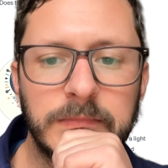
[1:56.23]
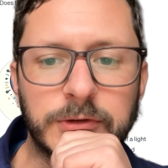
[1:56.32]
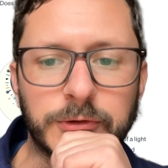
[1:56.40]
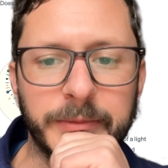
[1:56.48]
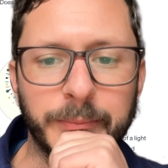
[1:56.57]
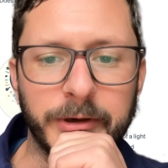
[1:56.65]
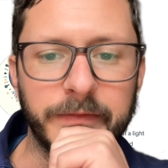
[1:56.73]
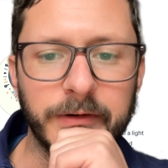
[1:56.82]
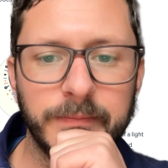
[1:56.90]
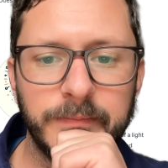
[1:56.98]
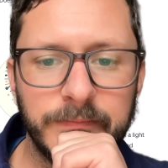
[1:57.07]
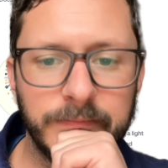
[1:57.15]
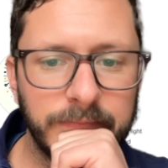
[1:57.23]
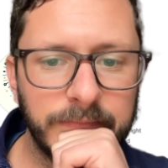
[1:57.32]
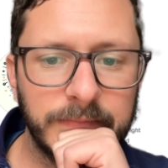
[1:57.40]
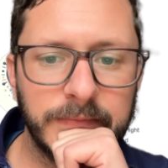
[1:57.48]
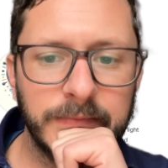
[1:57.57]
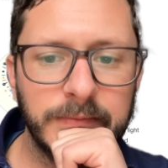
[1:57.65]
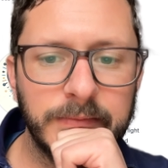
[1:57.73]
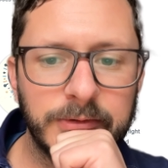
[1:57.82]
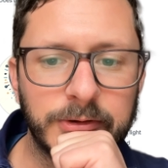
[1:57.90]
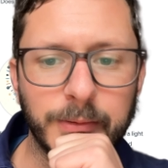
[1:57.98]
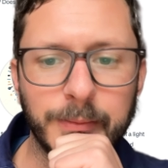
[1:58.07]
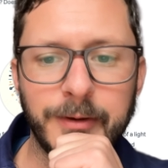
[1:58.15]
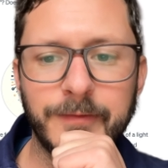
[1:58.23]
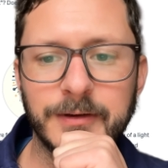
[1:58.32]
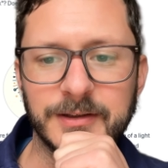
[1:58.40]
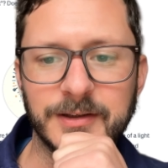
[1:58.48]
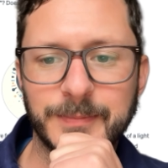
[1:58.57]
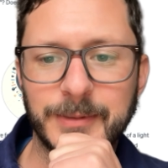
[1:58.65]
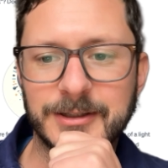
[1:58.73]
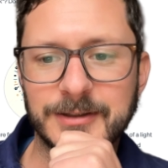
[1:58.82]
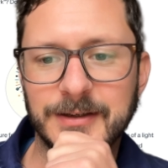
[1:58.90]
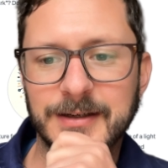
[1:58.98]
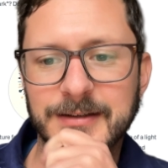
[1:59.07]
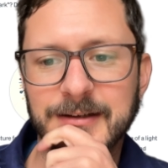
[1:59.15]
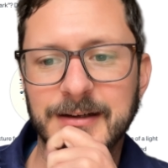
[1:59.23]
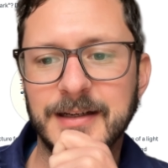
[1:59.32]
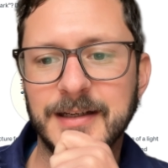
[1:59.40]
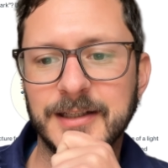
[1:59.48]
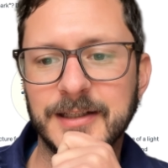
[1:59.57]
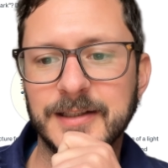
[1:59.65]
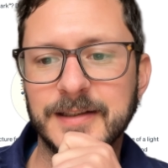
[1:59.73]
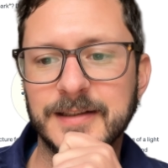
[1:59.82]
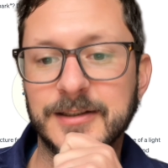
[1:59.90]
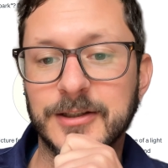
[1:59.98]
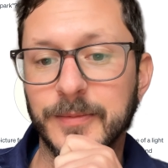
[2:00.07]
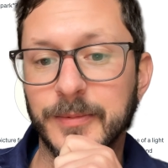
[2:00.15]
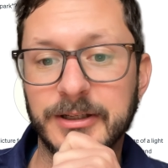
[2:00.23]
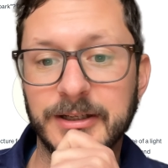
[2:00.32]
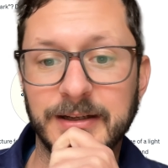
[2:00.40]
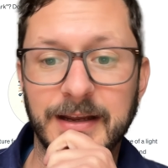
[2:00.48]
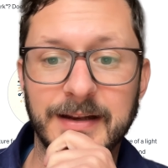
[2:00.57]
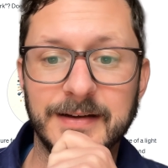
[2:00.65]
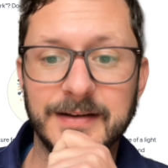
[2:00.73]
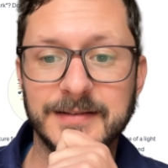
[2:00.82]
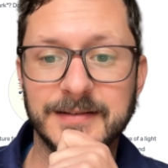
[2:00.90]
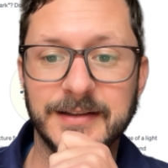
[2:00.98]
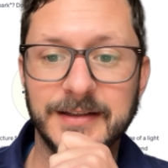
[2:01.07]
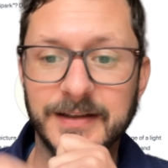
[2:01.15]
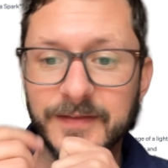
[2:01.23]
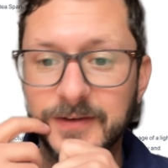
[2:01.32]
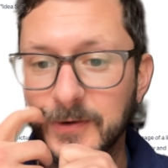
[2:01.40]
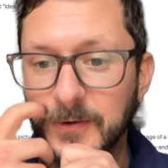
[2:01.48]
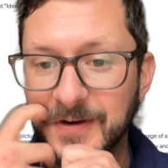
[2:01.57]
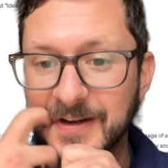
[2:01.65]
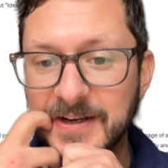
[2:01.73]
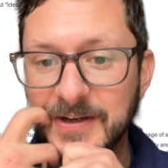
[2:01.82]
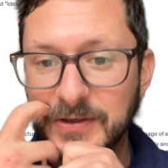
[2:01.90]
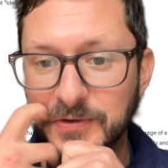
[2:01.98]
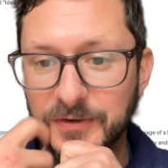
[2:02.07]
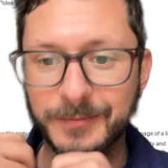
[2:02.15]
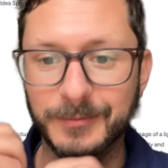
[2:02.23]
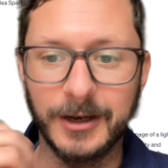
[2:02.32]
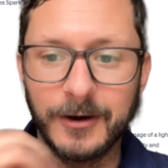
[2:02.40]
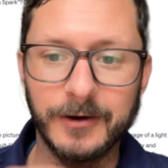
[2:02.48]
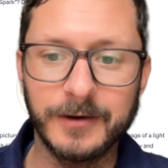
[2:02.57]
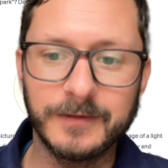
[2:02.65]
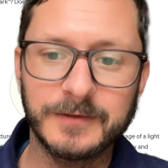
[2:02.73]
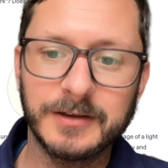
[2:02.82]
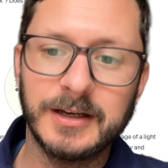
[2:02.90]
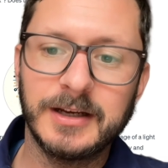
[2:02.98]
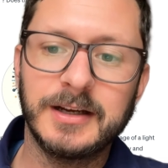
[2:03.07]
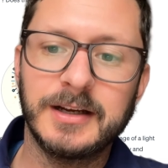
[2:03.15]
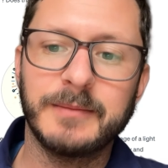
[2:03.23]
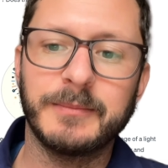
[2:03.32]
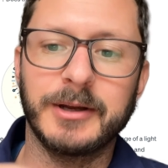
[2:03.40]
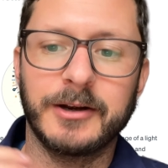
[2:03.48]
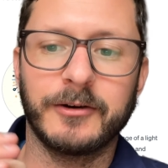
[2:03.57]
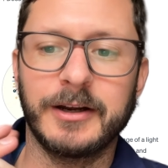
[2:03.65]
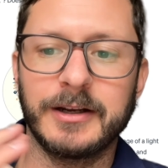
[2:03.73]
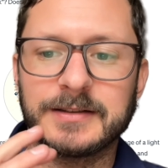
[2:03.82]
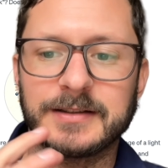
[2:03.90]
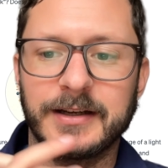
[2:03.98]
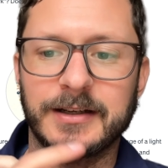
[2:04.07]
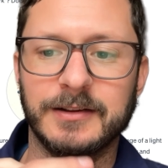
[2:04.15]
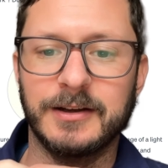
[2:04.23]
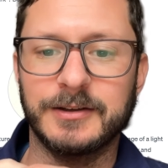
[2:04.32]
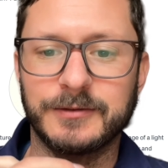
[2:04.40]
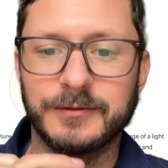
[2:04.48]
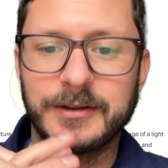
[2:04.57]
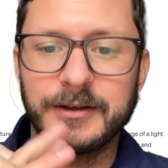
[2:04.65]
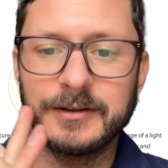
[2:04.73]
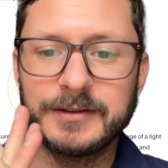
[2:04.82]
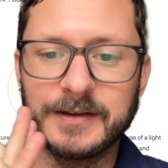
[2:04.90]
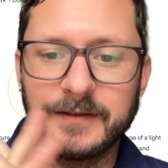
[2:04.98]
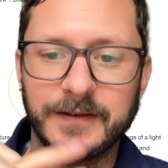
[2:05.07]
Dreamweaver. Dreamweaver is specialized in interpreting, analyzing, and even creating dream narratives by integrating psychological theories in a